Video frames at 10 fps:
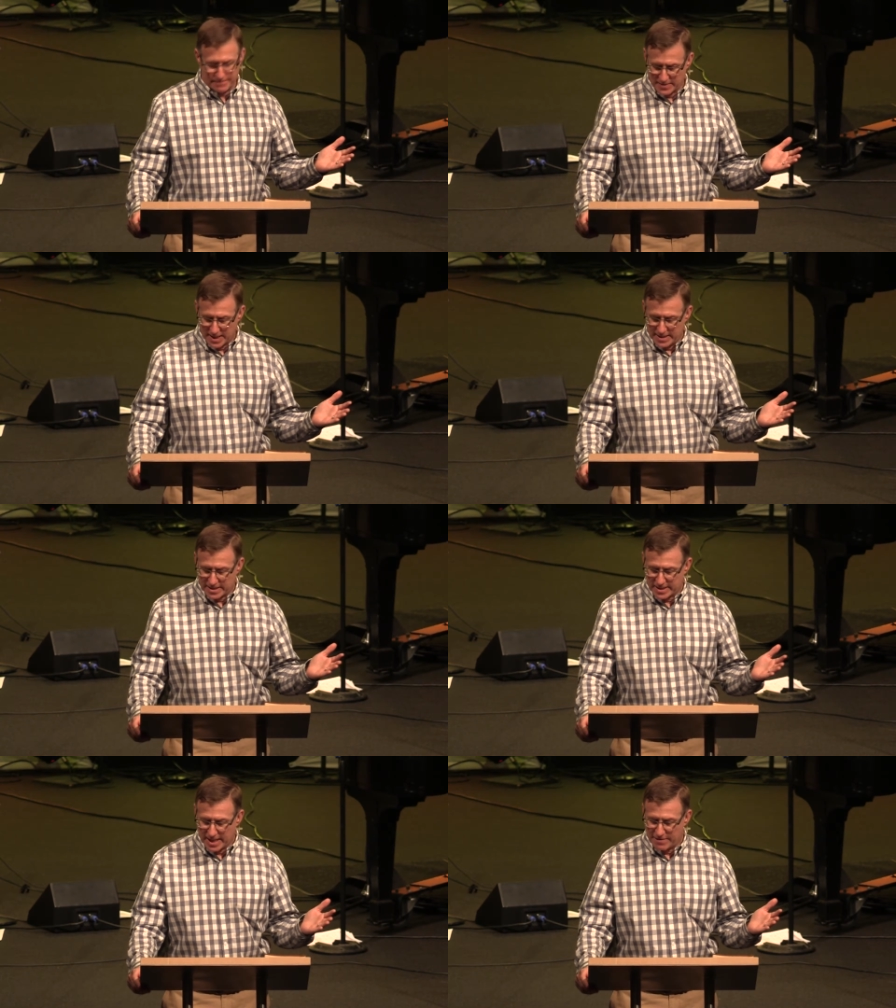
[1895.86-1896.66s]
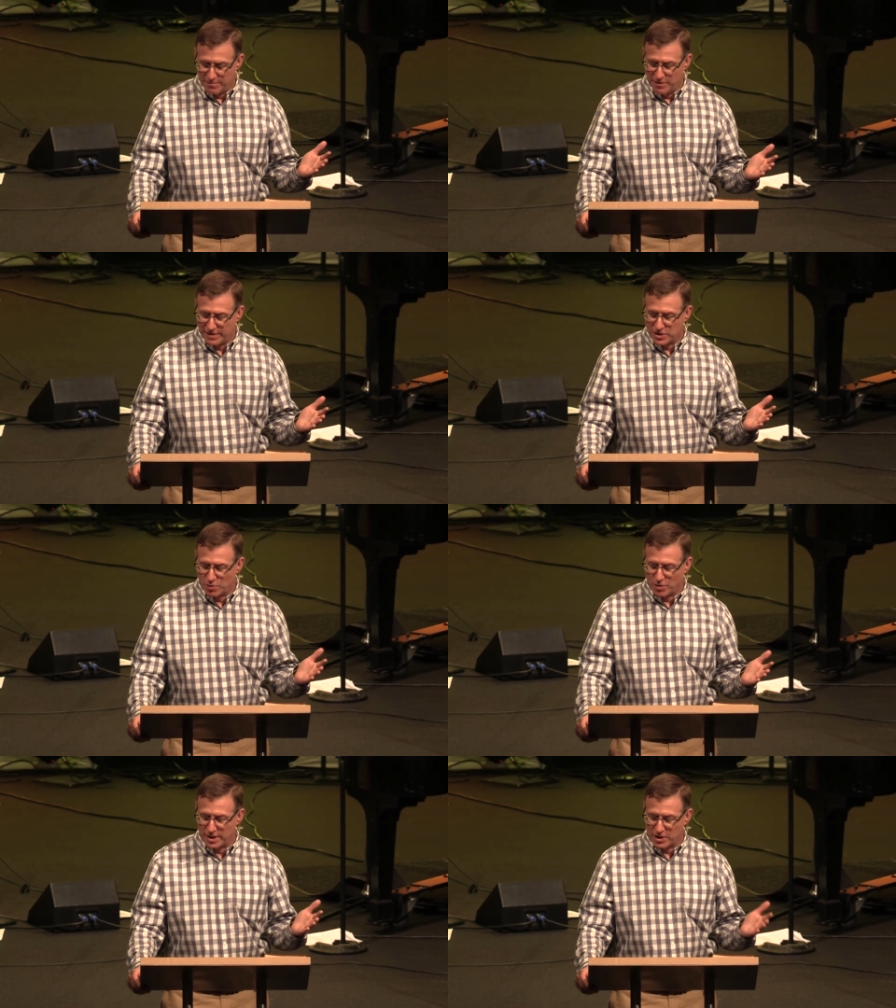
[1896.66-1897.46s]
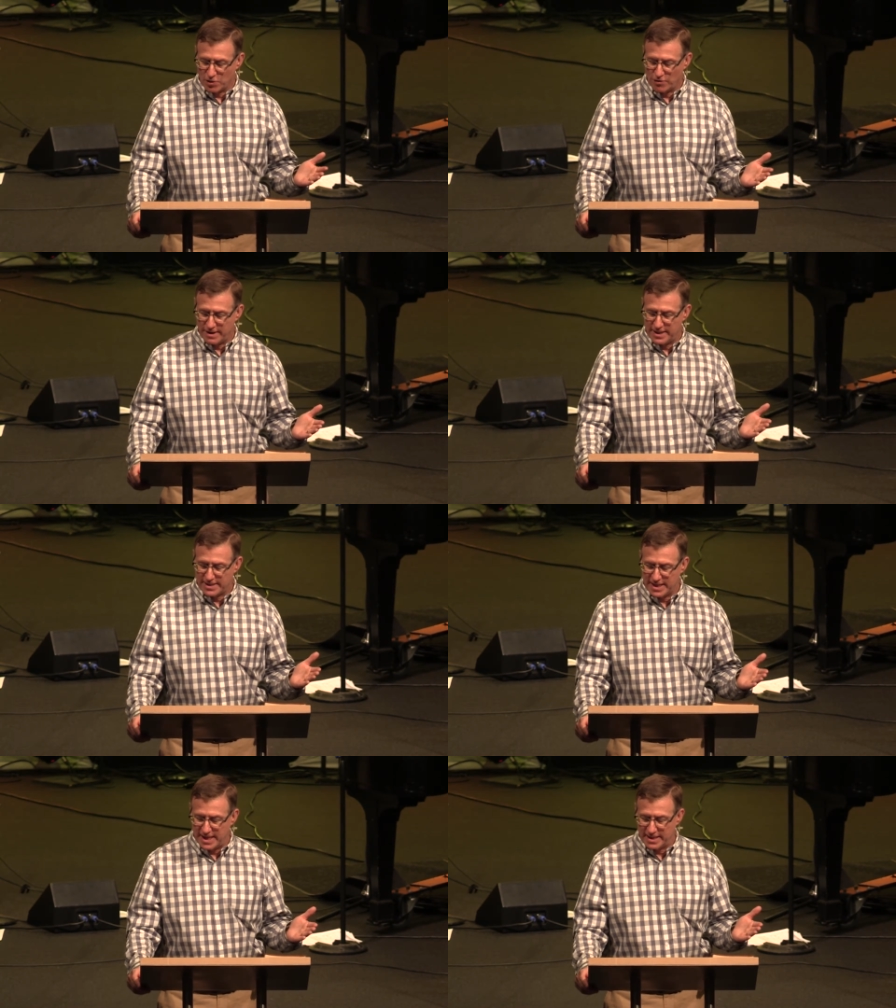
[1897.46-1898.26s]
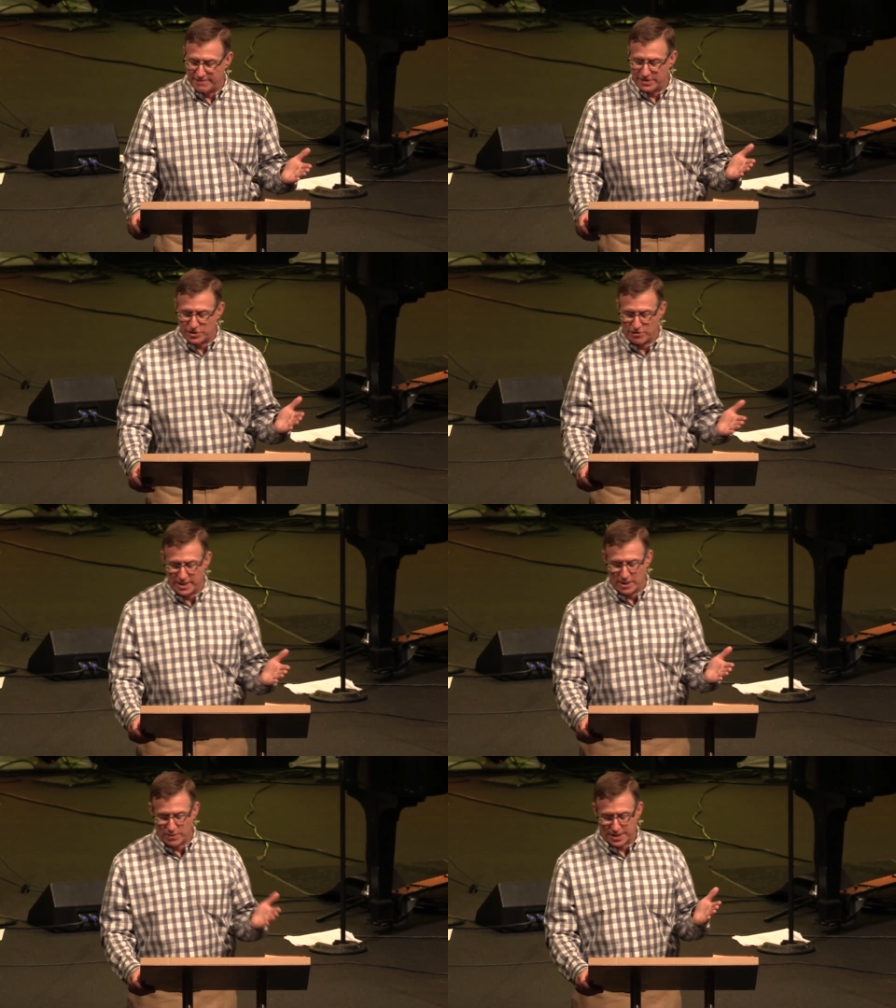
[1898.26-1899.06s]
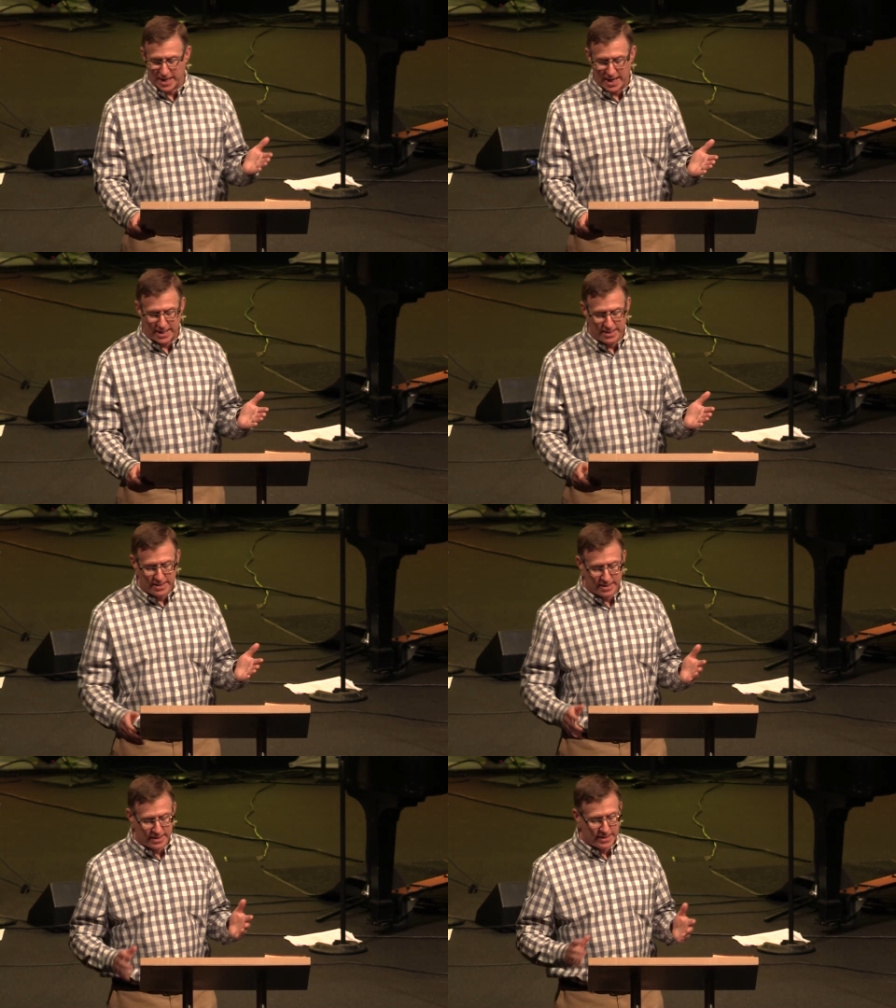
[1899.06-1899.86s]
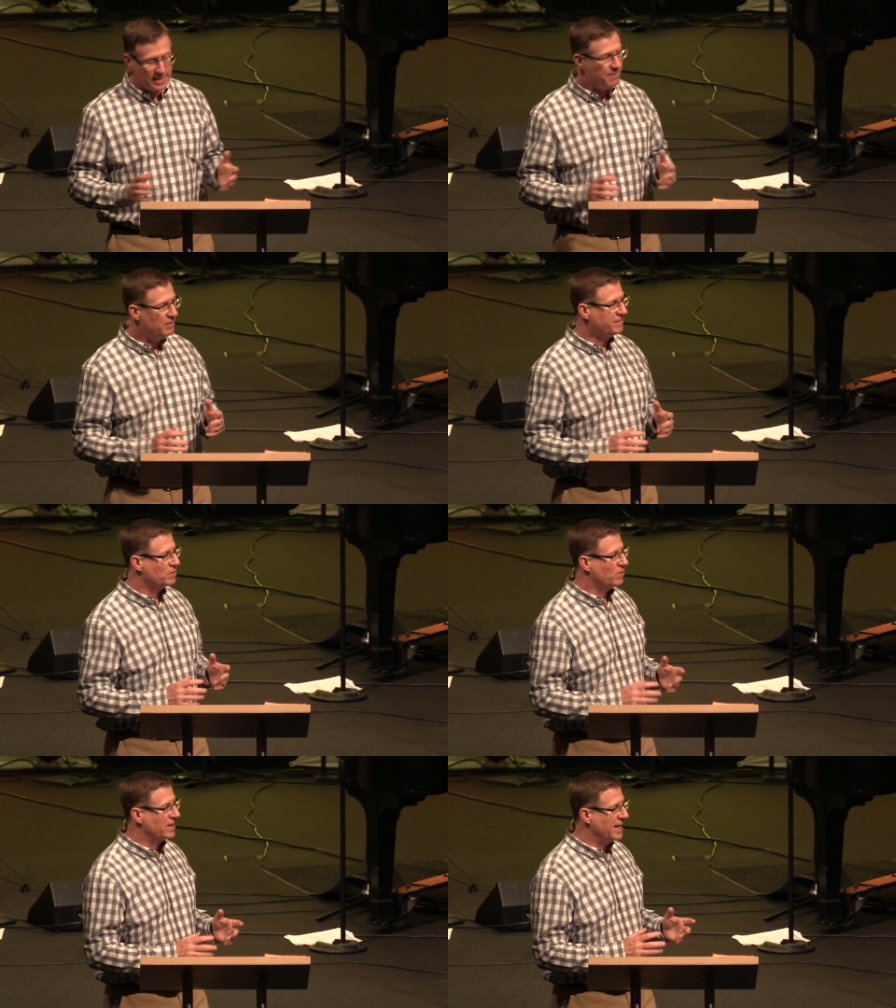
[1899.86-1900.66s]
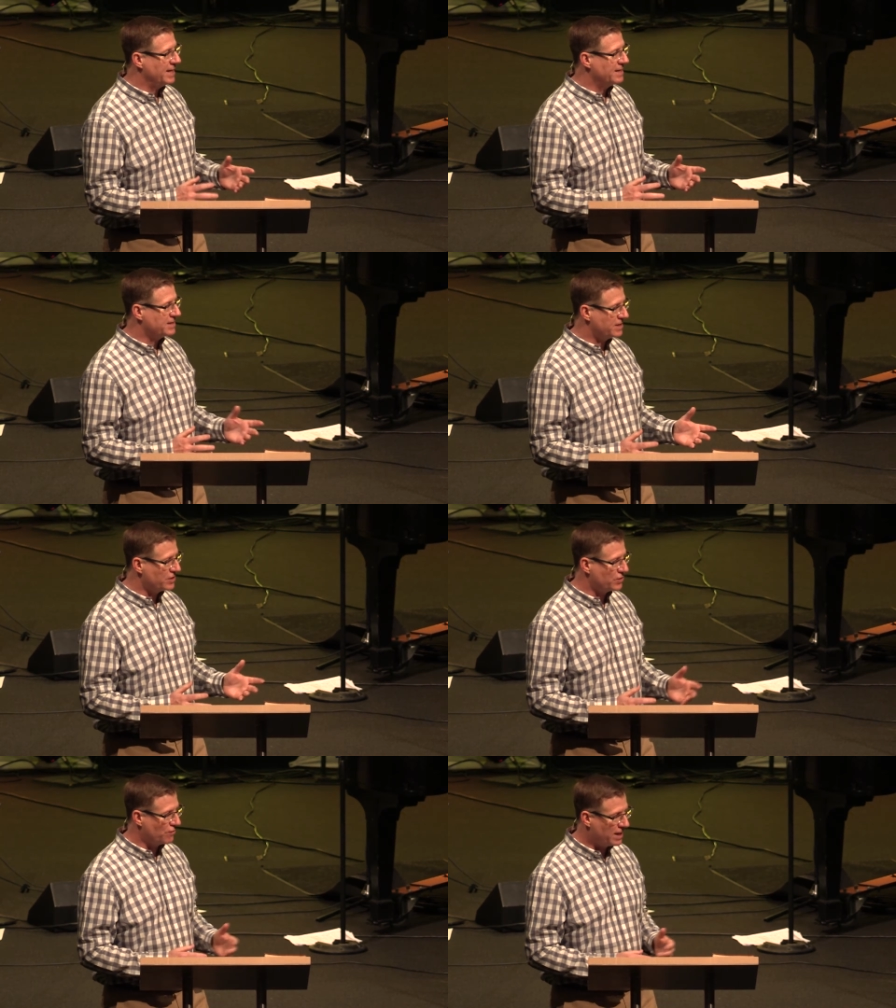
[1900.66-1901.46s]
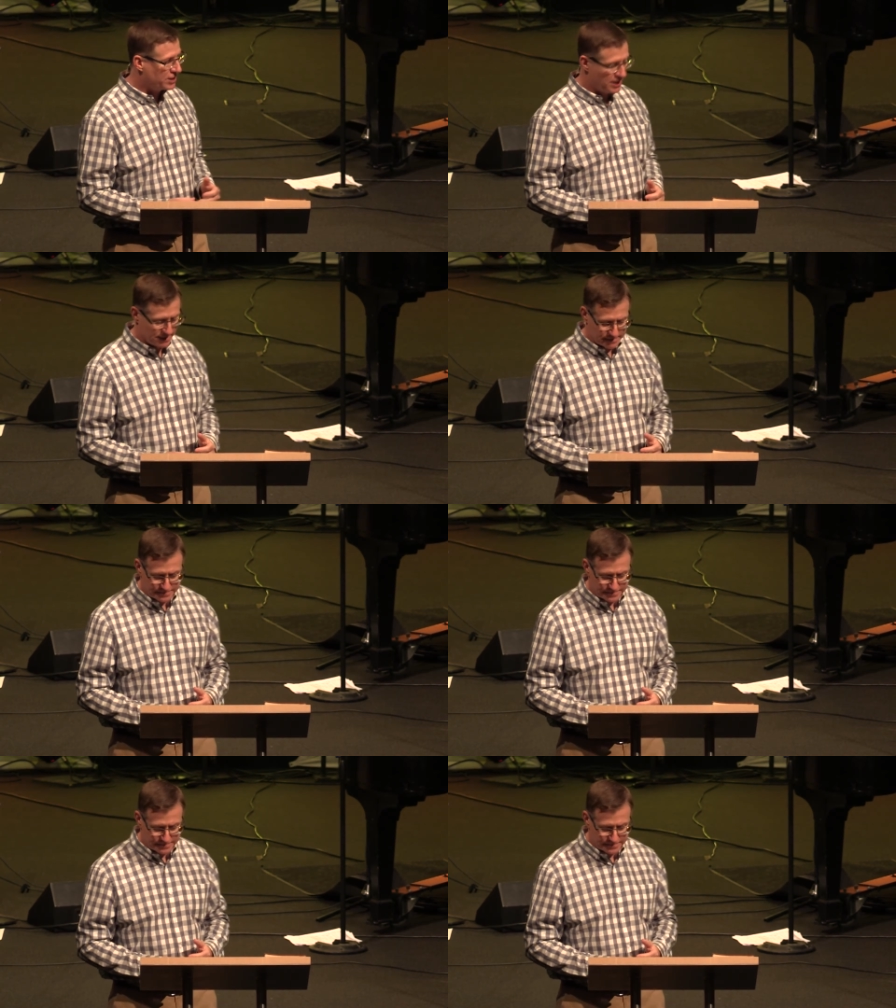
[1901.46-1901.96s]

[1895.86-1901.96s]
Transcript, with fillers: Instead of moving toward a glorious end of eternity with God, they move toward an end that's destruction.